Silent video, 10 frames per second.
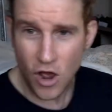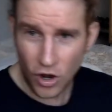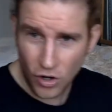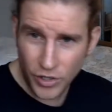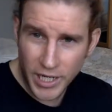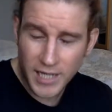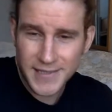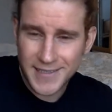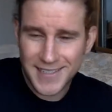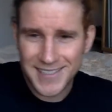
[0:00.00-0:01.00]
oh yeah, I
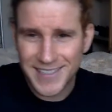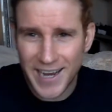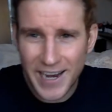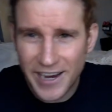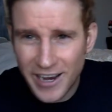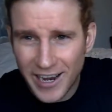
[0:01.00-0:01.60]
did this diet,